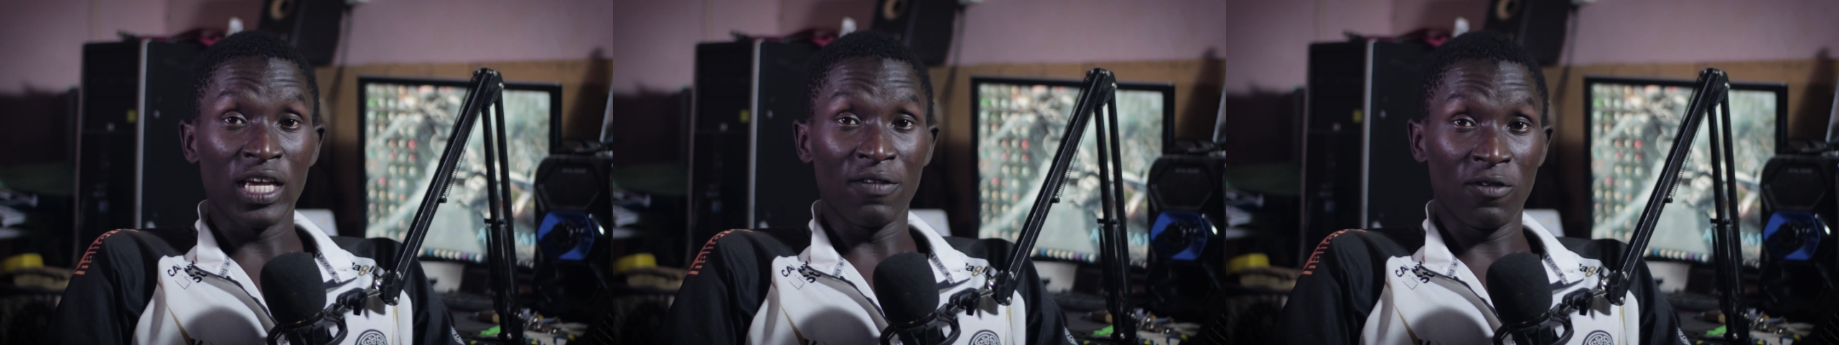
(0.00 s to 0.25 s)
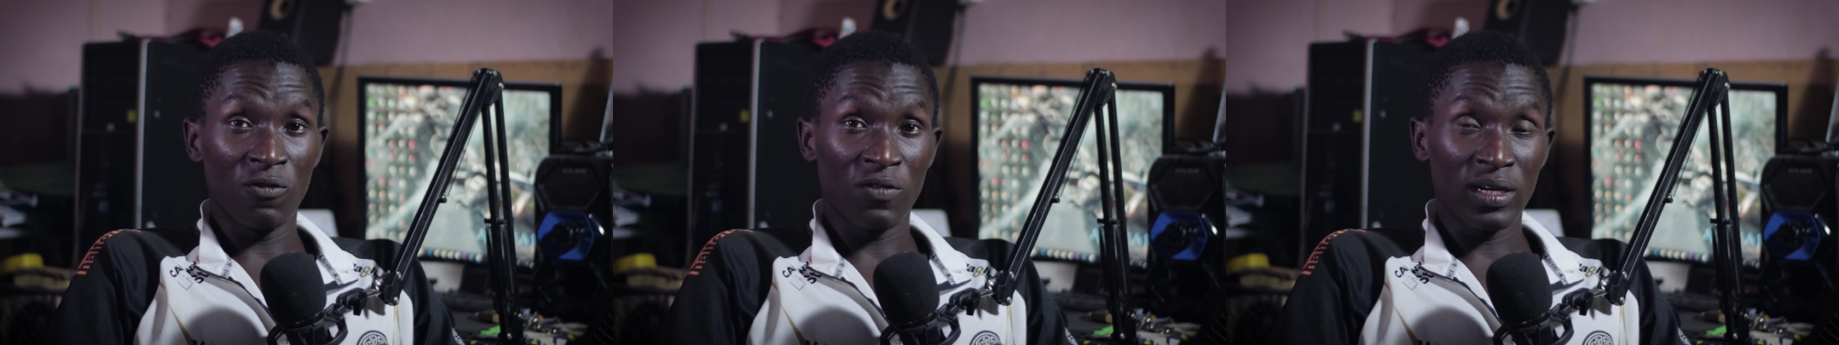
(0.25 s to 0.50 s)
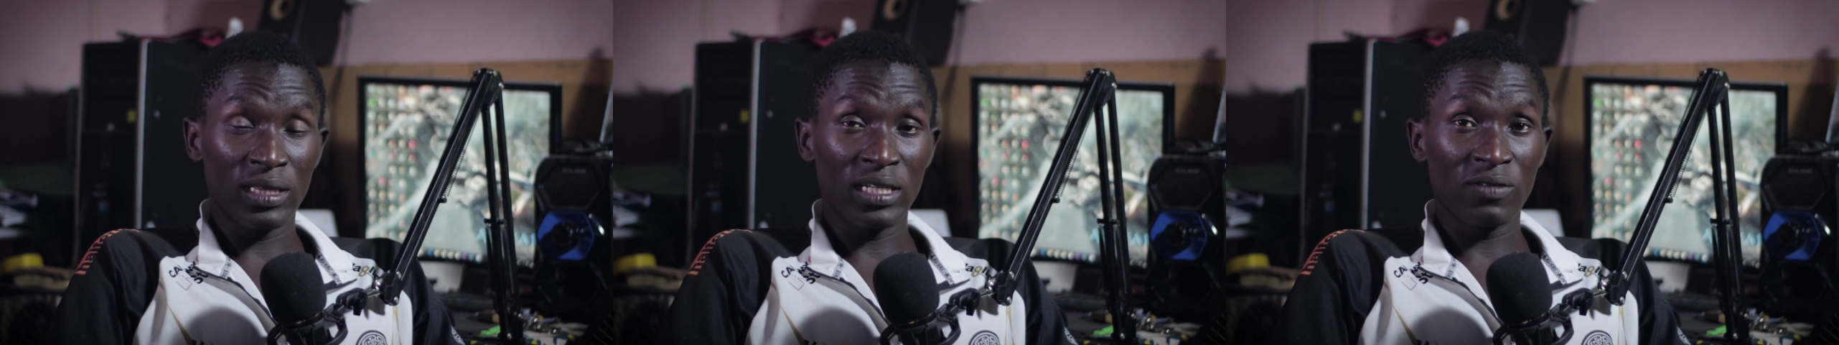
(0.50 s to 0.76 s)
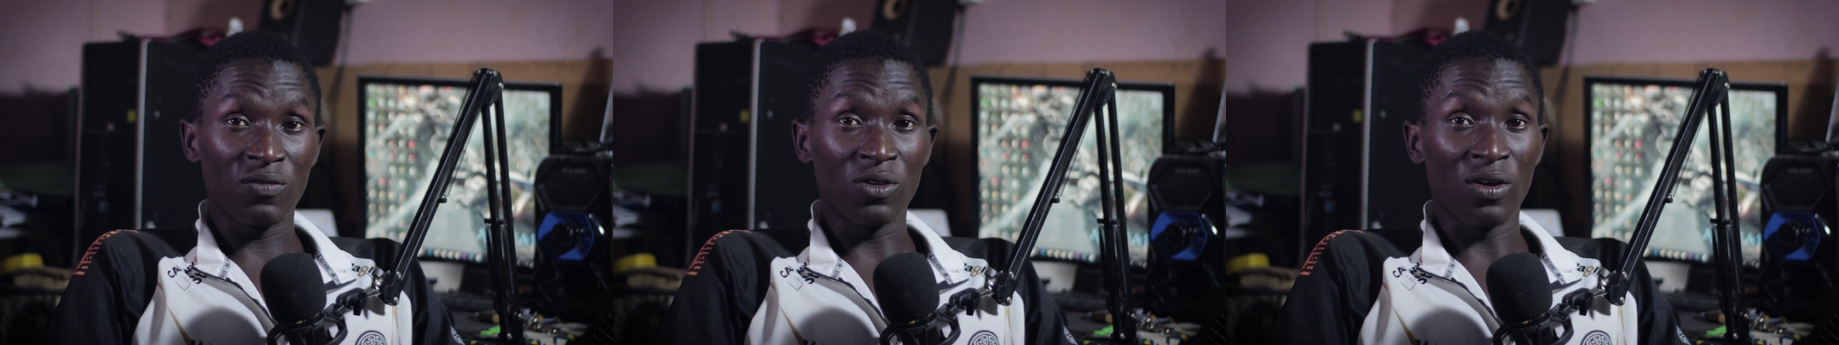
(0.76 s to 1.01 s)
If you find
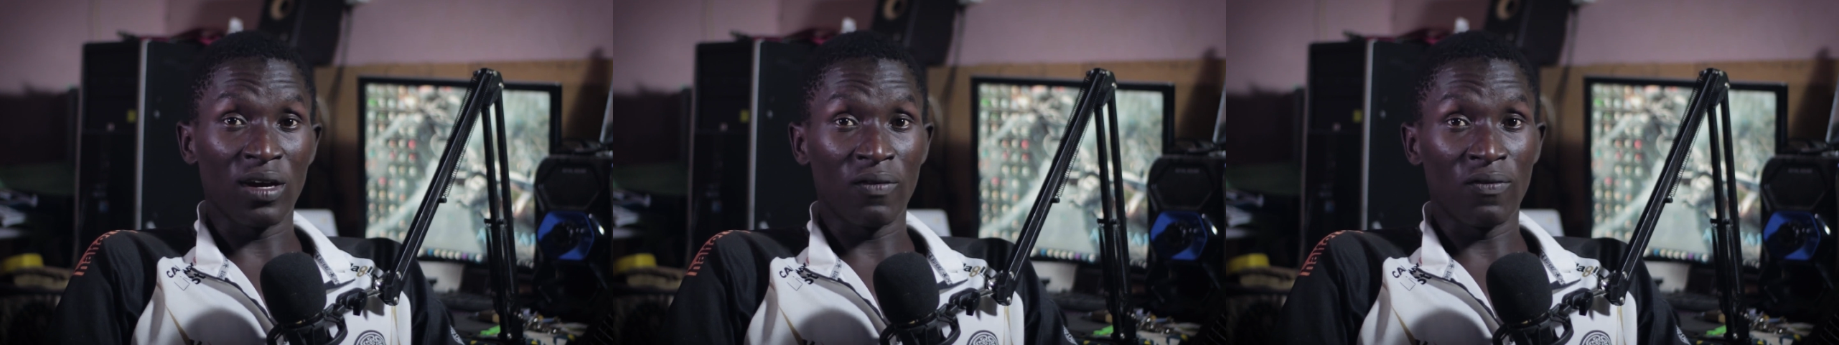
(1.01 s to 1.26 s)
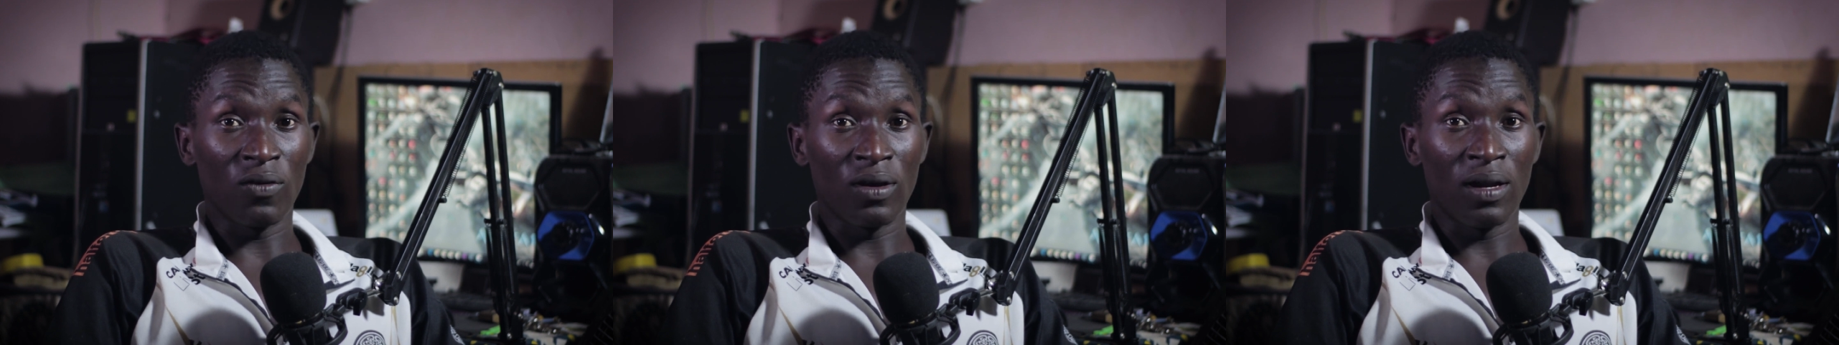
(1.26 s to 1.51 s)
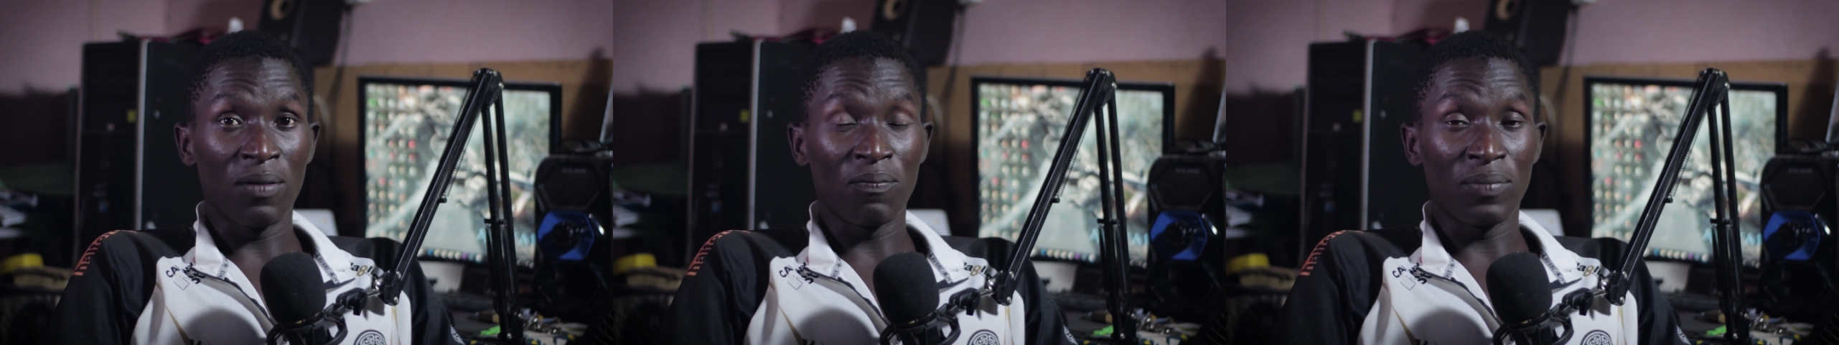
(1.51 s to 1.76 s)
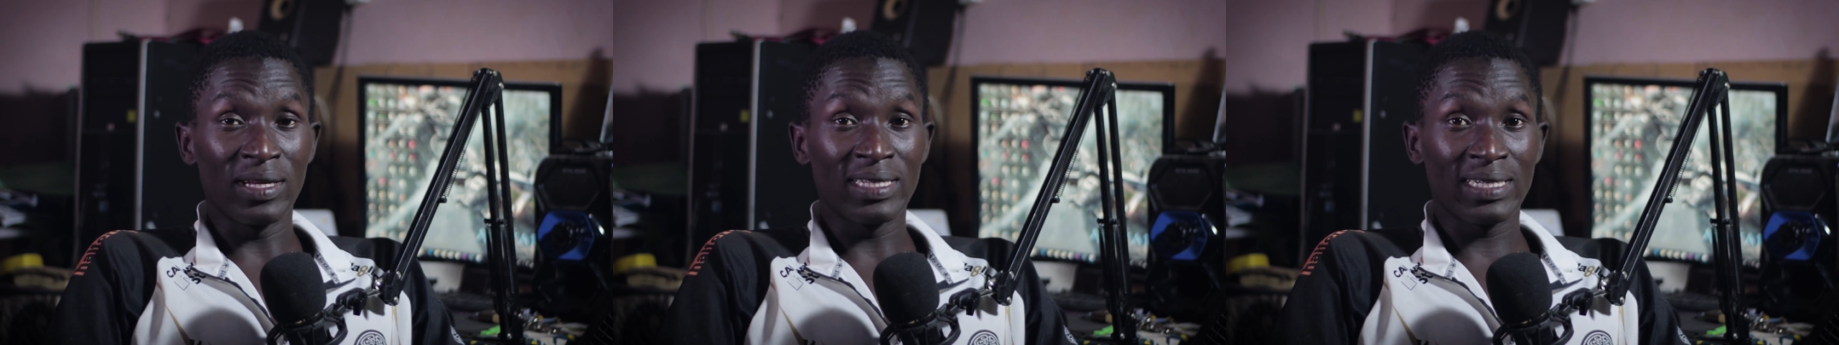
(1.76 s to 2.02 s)
this video helpful,
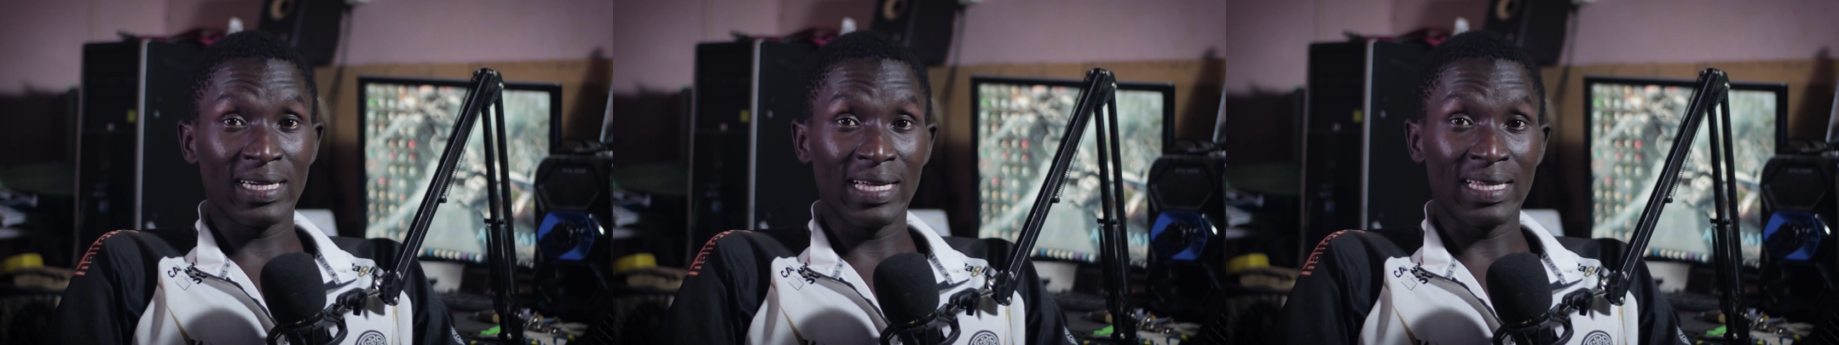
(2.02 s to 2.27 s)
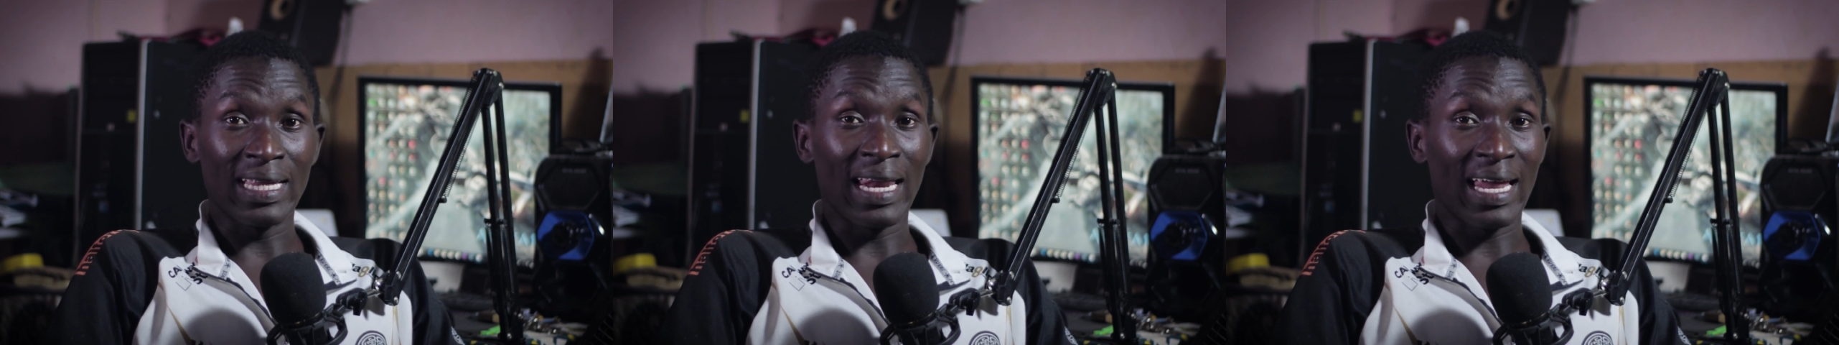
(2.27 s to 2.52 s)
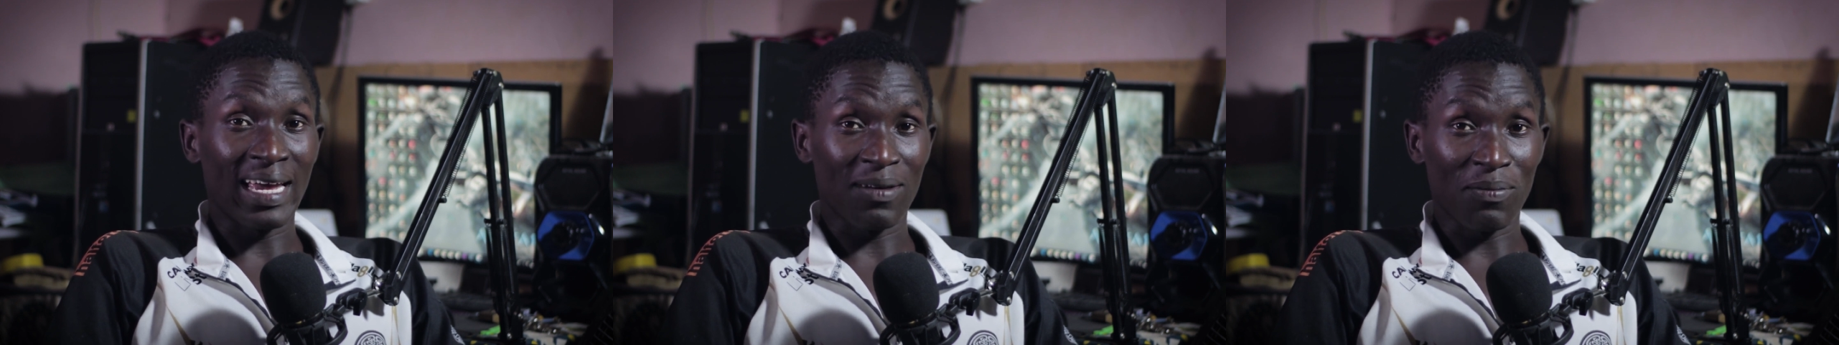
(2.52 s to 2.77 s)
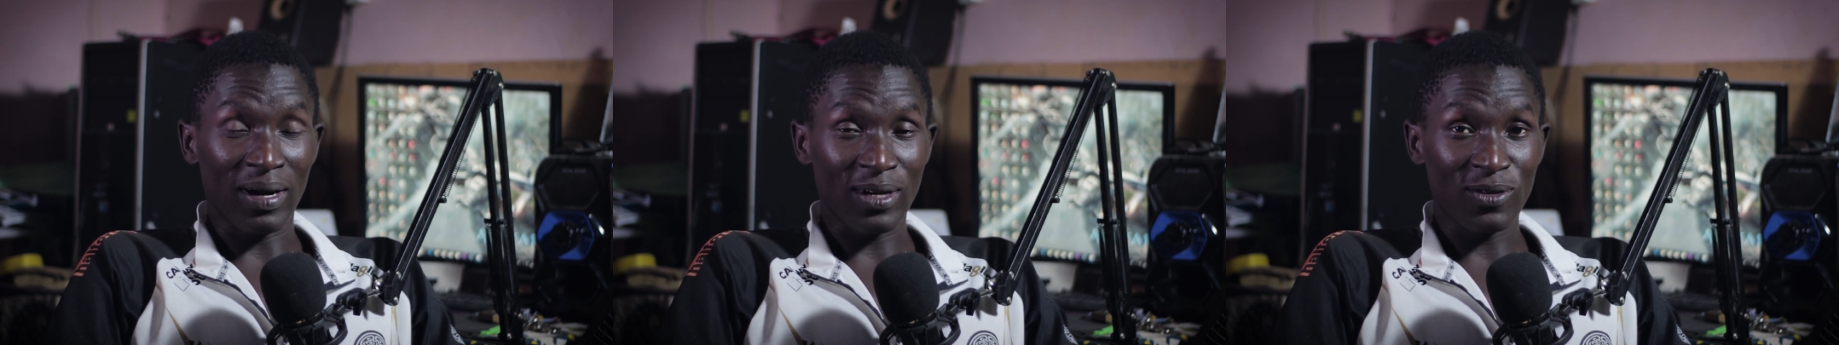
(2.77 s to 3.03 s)
please click the
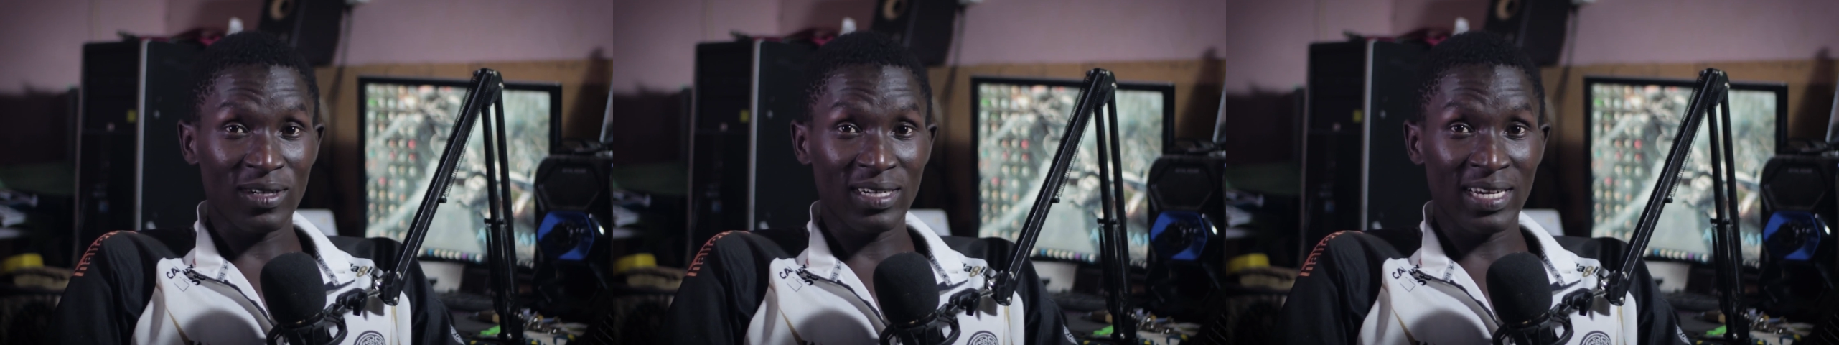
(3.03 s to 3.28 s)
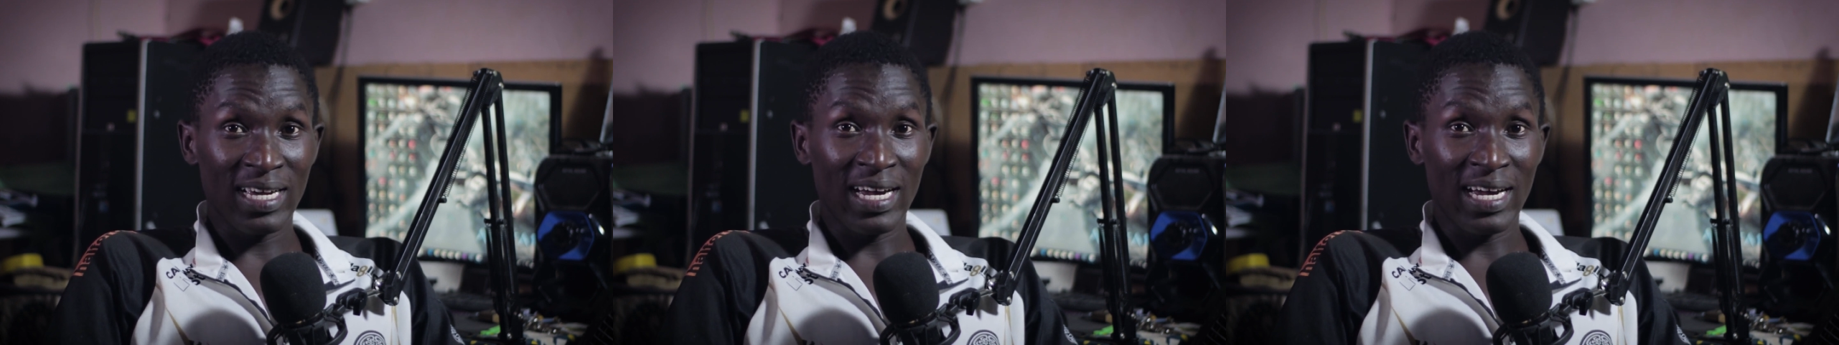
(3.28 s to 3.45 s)
like button